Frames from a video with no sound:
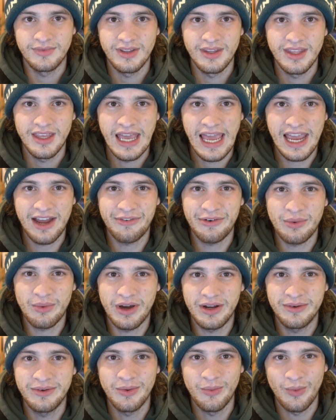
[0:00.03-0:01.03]
Hey
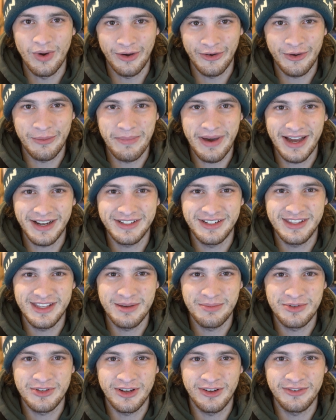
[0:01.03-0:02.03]
everyone, welcome back to the
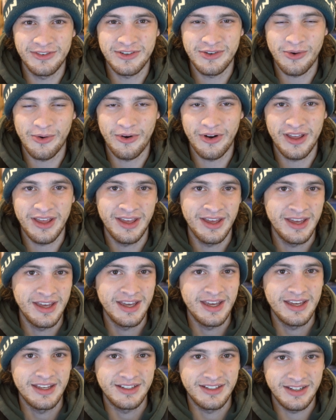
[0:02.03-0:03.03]
Observatory.
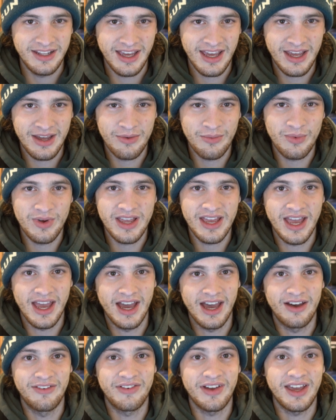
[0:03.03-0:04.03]
Today we
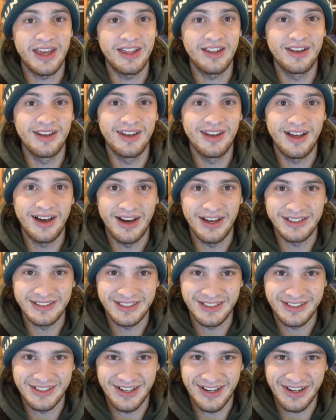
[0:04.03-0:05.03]
have a lot to
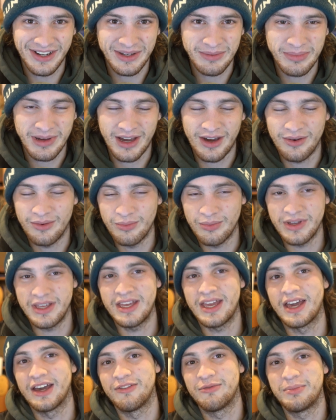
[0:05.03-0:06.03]
talk about. We
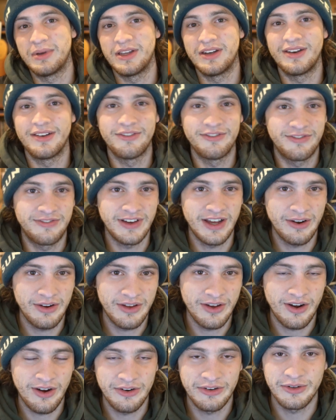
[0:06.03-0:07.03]
have been very
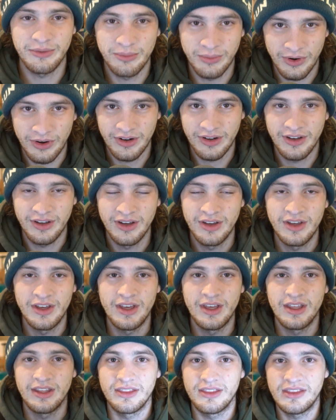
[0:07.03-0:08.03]
hard at work.
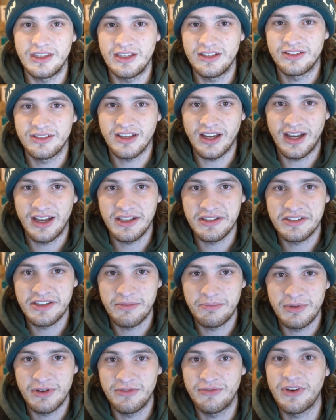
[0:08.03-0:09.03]
The skies have
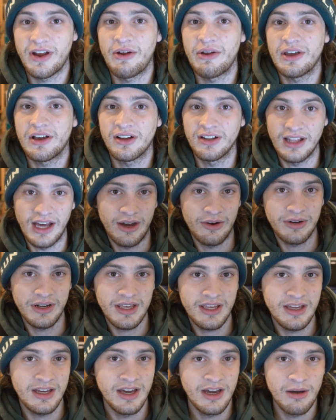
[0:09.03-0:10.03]
been very
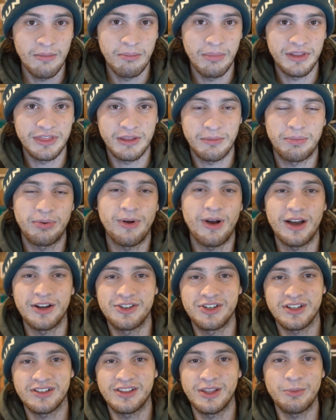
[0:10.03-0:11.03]
cloudy, but the
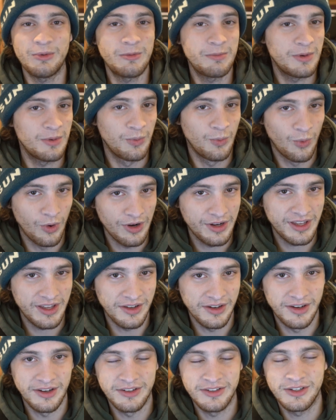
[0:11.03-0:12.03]
projects that we've been working
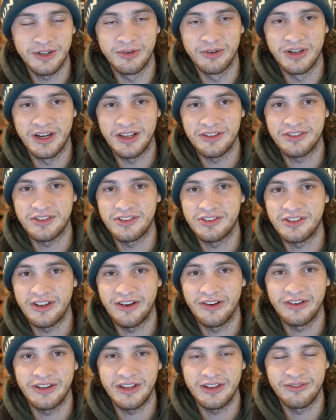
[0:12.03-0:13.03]
on don't
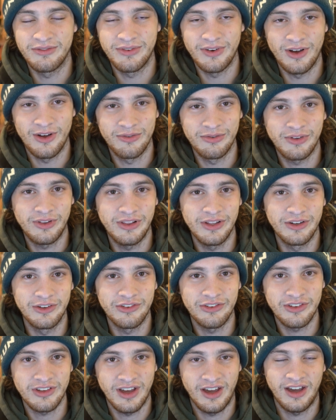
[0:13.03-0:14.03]
necessarily involve clear
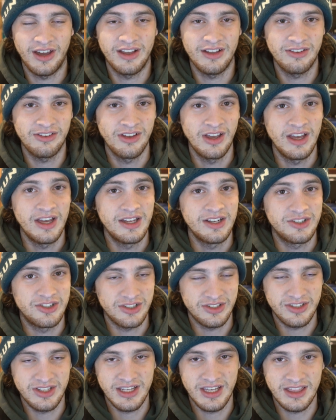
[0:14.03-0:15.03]
skies.
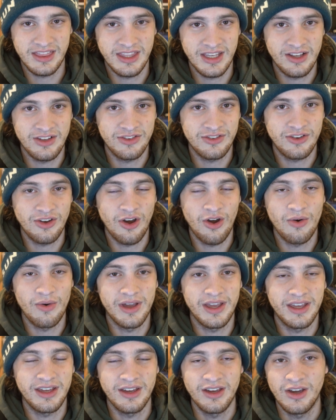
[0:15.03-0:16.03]
Just to get things
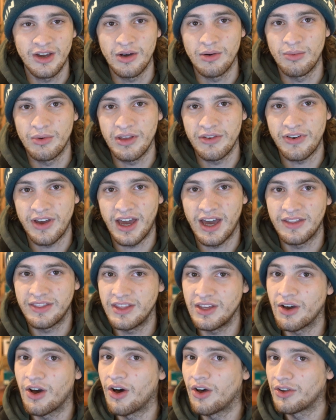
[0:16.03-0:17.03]
going, we've had
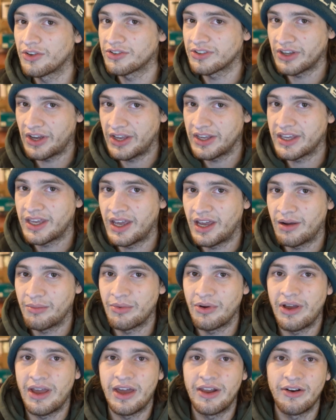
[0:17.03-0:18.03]
the all-sky
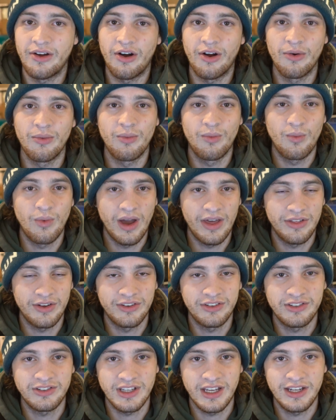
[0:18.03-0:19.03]
camera and our weather
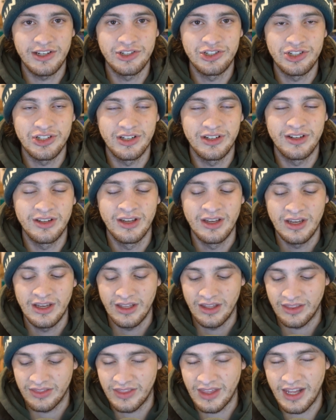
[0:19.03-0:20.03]
station
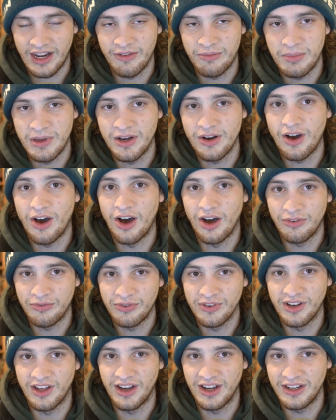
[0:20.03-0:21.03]
that have been
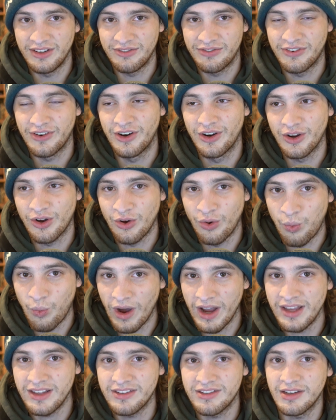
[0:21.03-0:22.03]
offline for
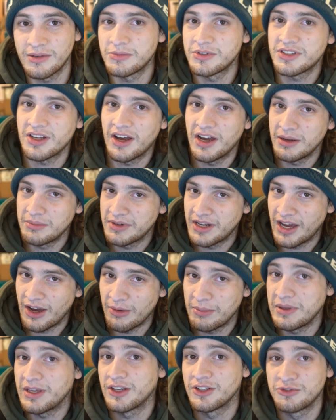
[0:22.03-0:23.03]
quite some time now
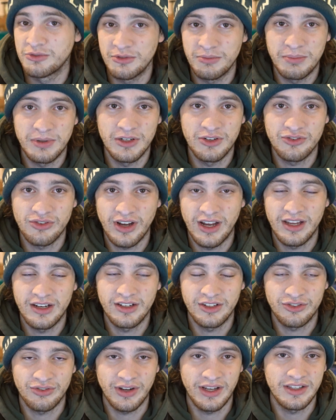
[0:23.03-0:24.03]
because we've been trying
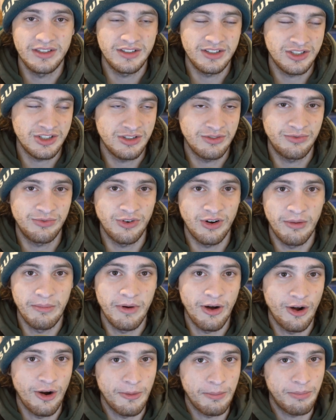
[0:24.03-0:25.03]
to transition from
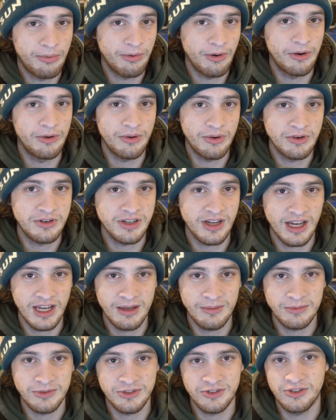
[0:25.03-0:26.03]
our
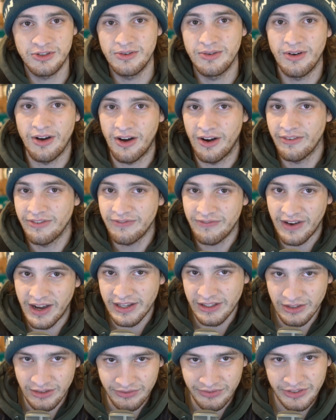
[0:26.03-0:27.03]
prototypes to our
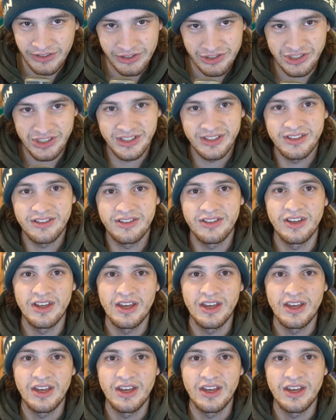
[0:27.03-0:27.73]
final versions.